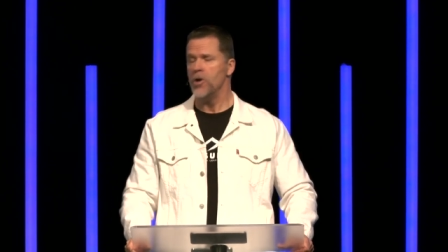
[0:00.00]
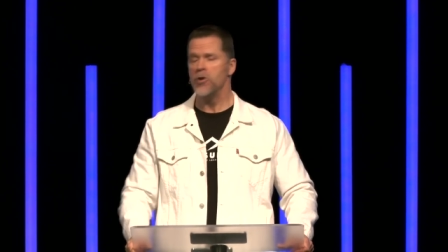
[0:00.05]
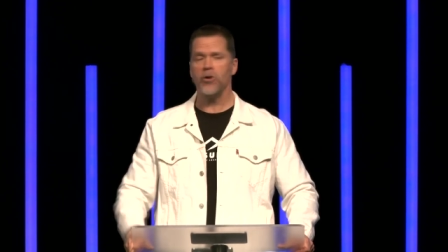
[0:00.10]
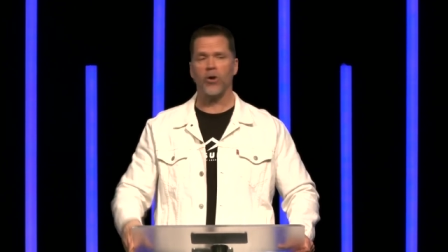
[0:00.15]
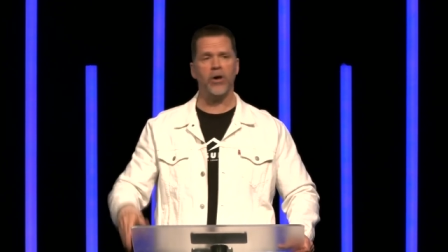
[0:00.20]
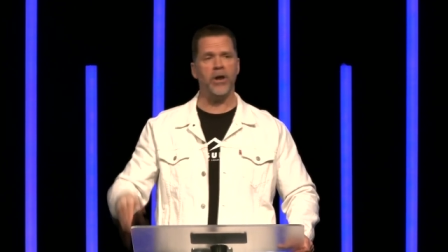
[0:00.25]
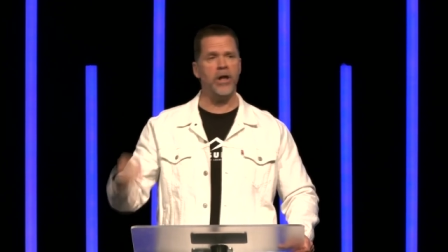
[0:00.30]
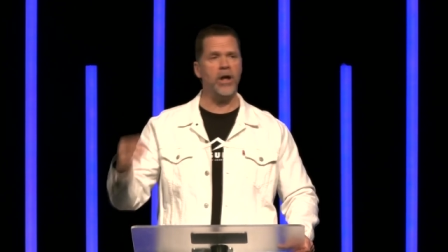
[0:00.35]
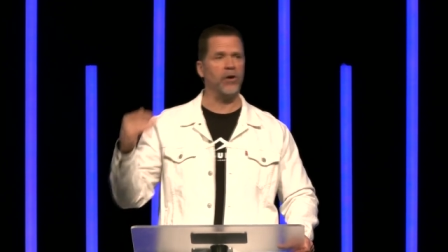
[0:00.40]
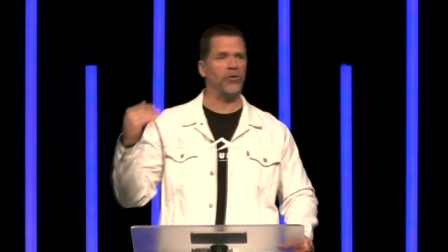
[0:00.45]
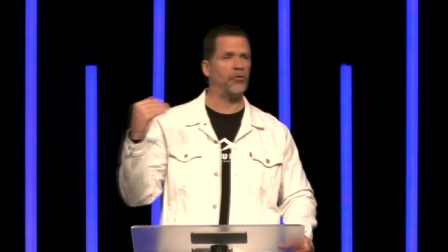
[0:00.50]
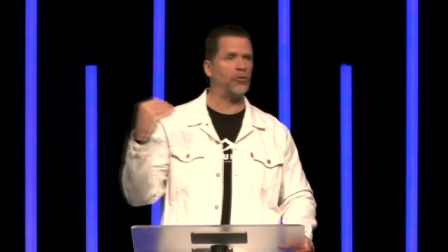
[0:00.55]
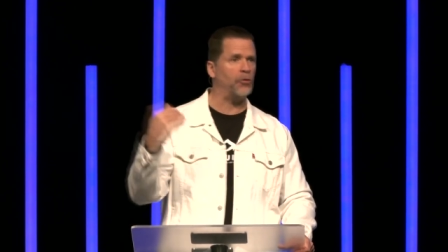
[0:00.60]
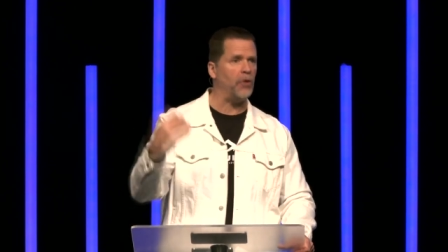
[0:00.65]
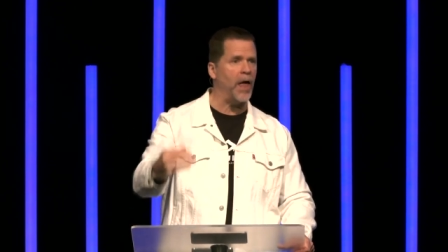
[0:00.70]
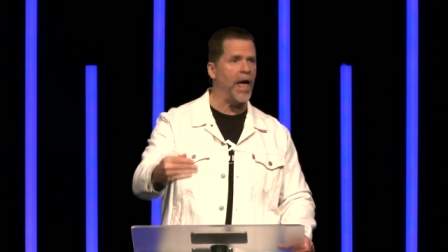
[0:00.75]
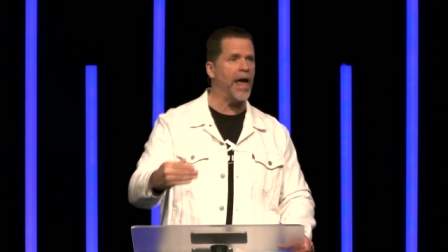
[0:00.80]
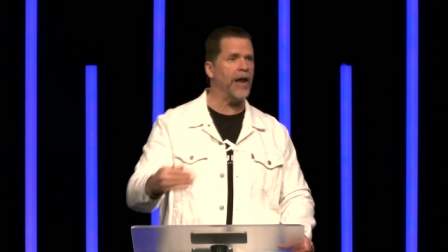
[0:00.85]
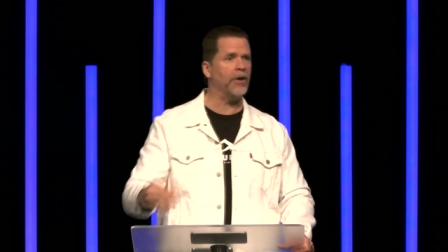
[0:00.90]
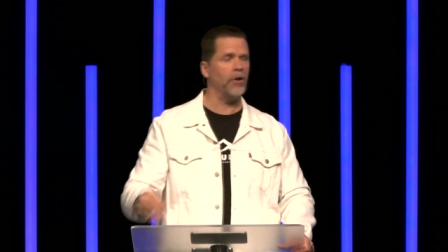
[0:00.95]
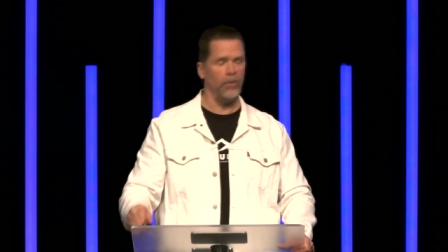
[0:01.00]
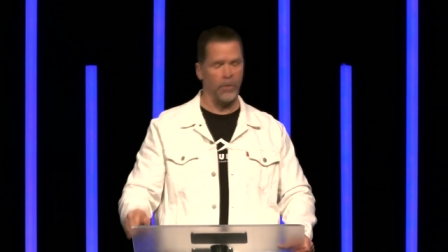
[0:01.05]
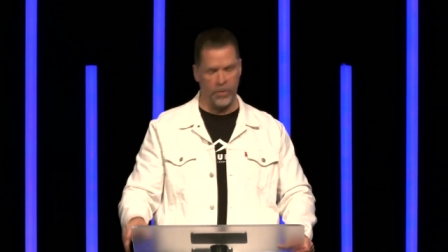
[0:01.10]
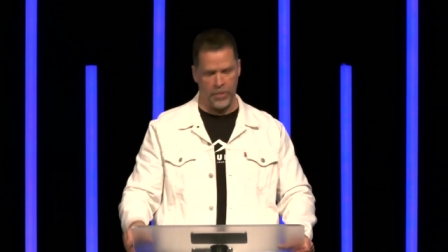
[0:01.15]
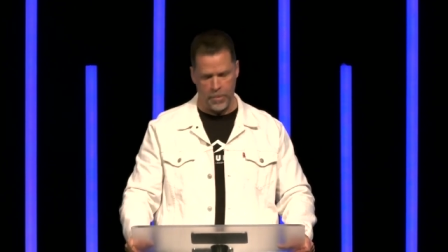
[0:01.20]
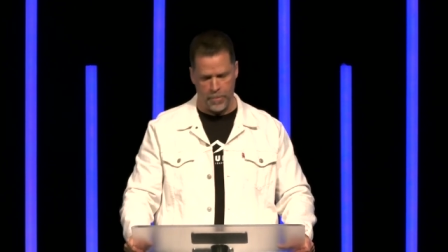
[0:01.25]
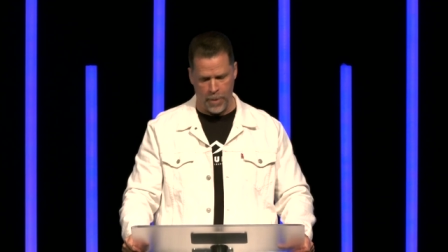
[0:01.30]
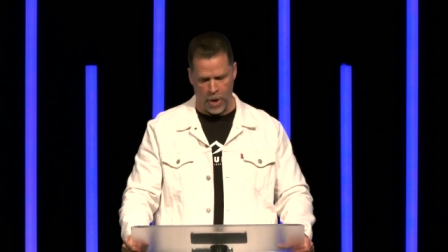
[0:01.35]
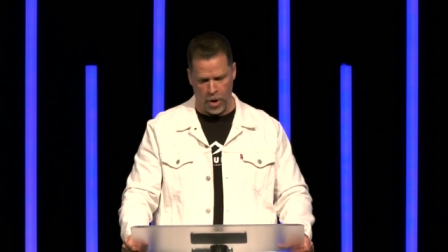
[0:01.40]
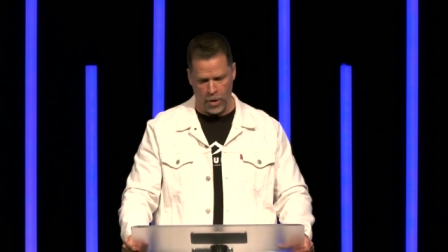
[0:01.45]
You're going to hear slander
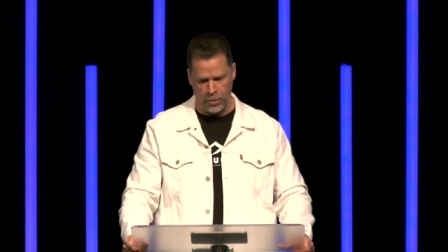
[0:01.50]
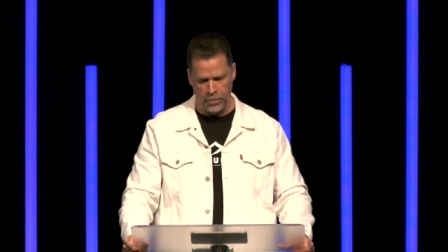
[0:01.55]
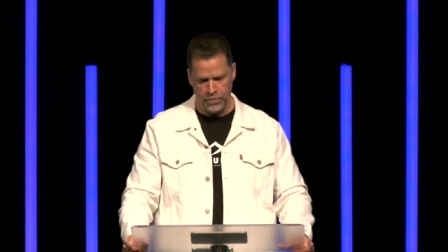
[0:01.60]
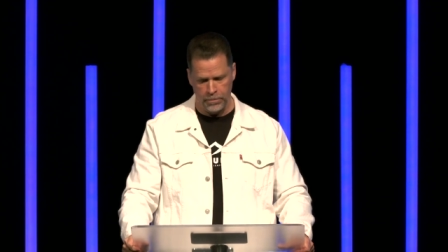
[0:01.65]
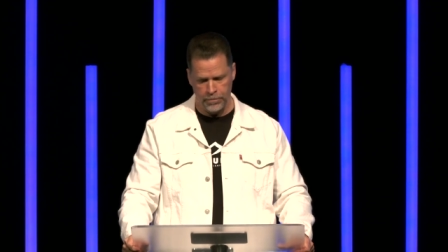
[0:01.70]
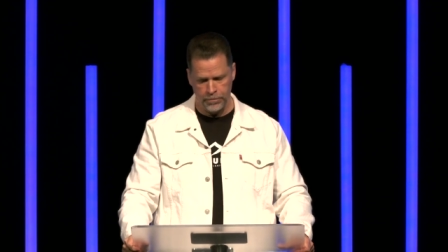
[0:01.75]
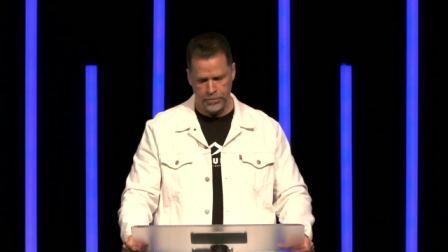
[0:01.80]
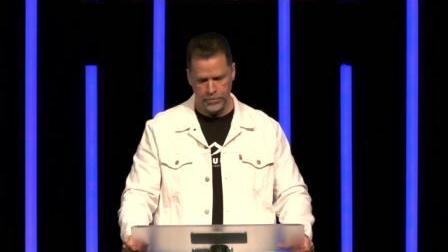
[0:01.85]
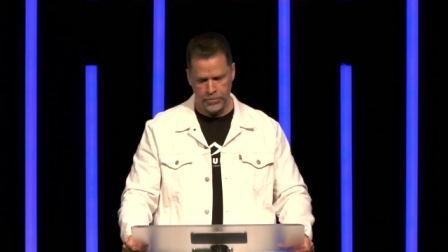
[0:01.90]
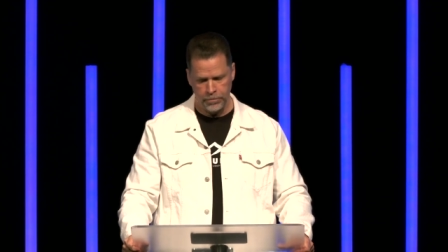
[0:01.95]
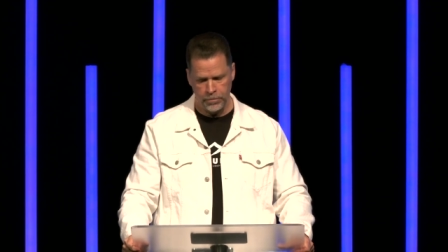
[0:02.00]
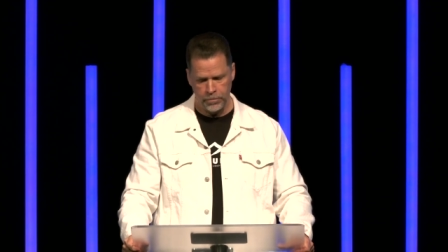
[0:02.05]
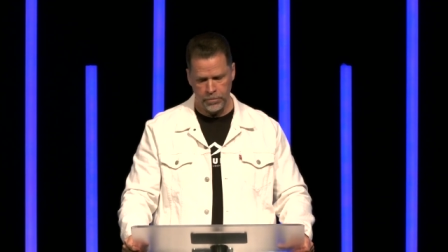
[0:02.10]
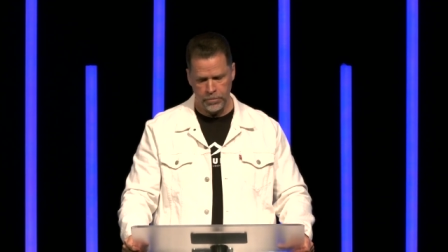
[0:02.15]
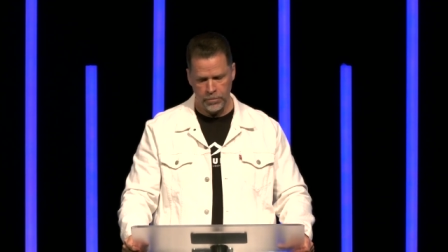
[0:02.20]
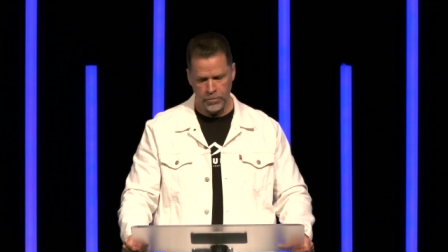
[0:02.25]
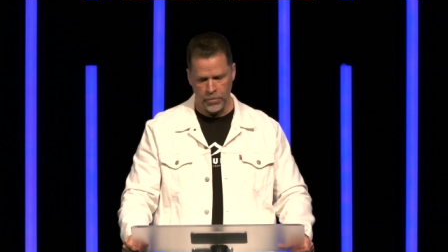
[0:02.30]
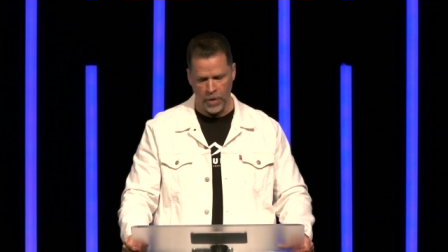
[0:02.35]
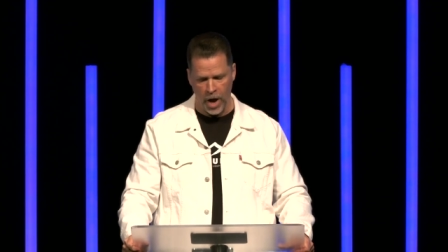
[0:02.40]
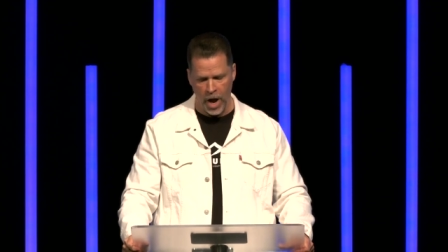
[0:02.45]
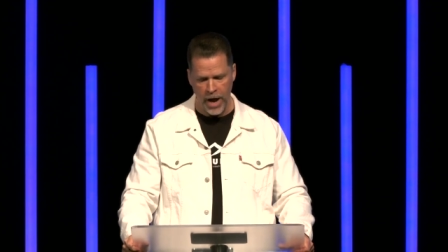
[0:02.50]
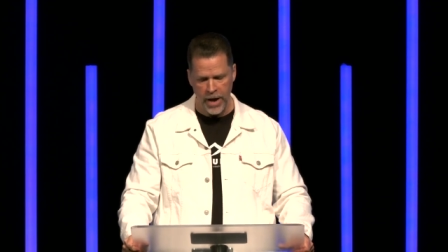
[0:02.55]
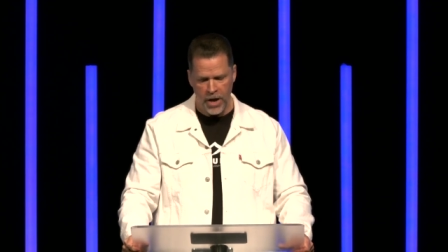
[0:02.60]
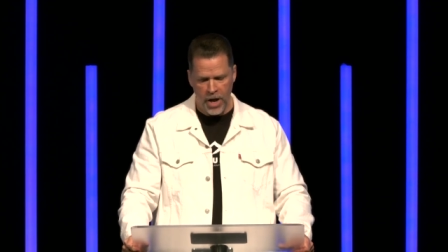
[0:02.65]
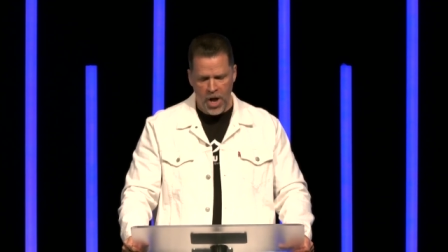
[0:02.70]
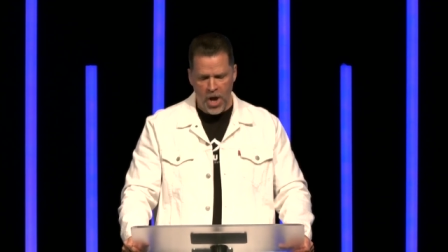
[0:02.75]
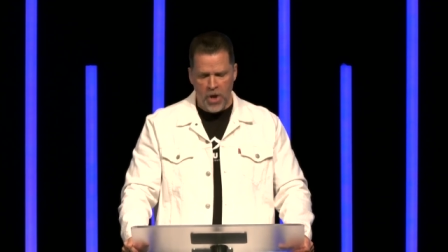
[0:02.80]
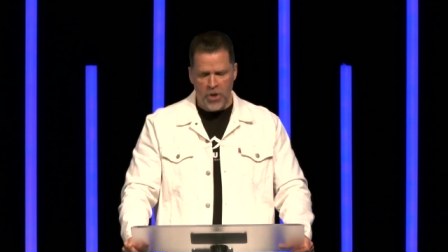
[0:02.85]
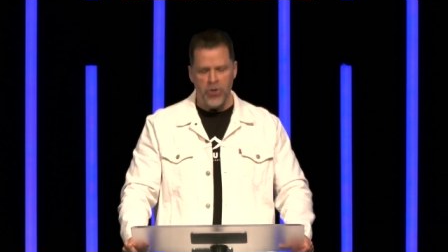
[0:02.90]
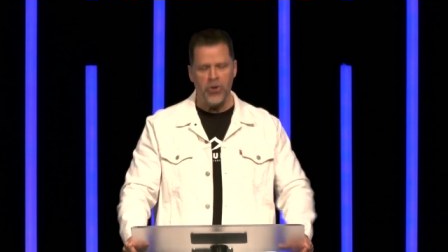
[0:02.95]
in the boat, right?